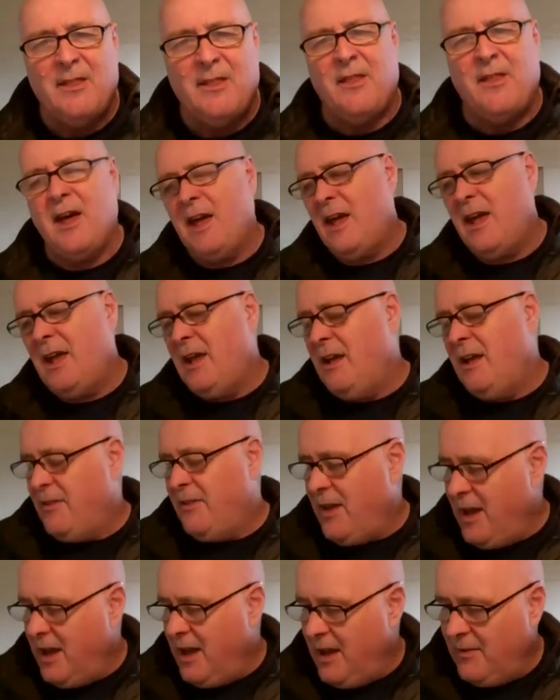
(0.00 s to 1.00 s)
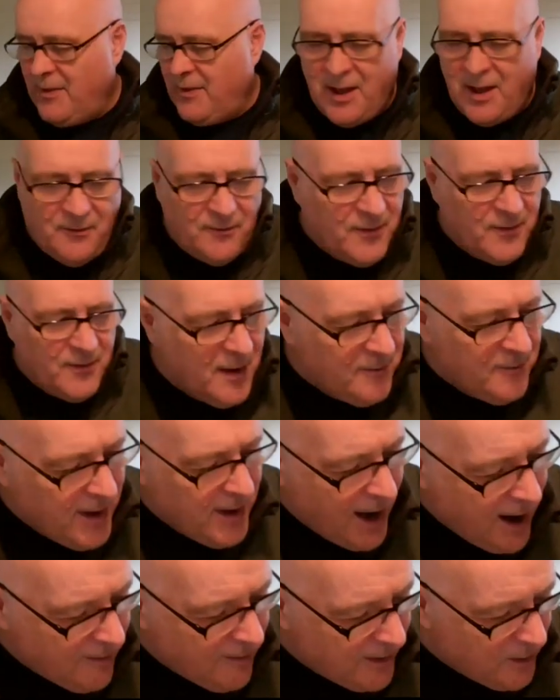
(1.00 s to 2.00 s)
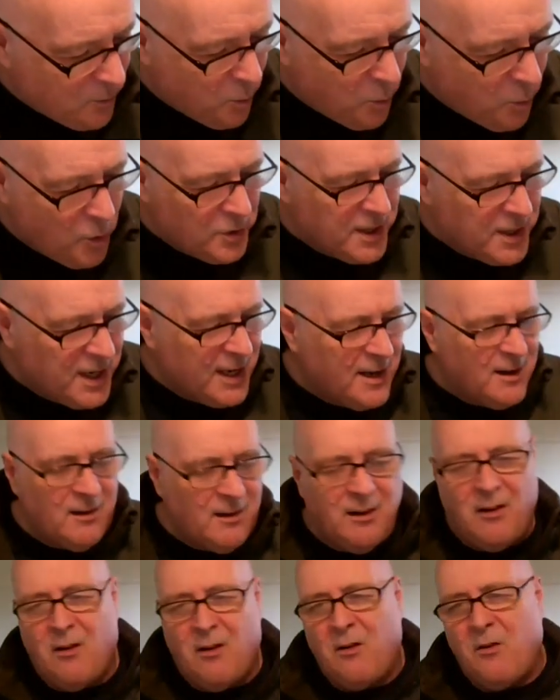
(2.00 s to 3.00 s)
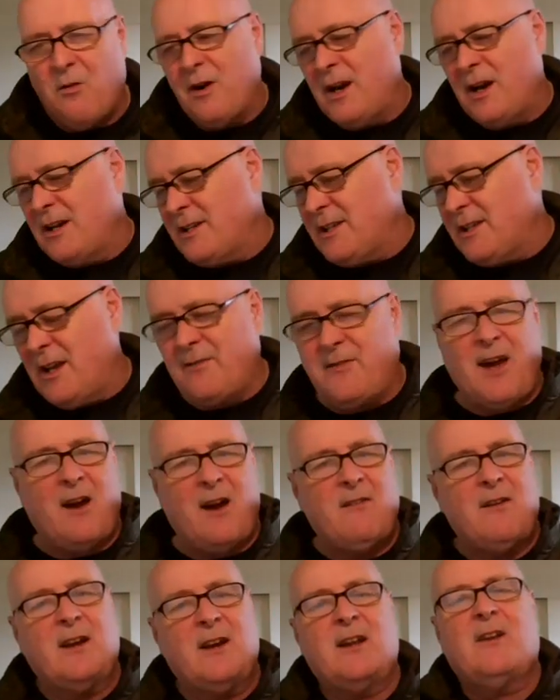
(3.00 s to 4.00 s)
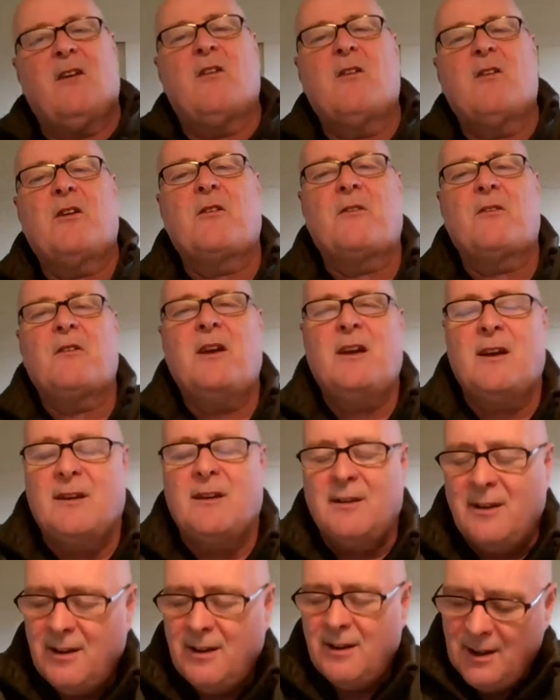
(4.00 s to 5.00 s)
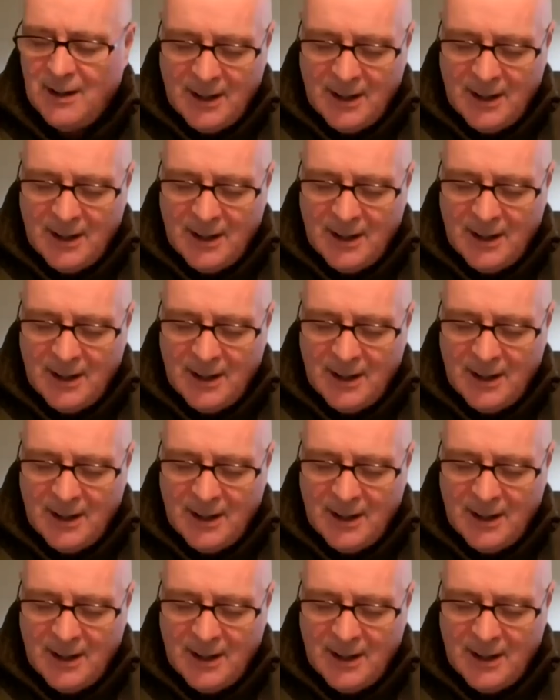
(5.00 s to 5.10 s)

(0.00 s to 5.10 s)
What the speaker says: They've carried wood in long ways. They've carried concrete and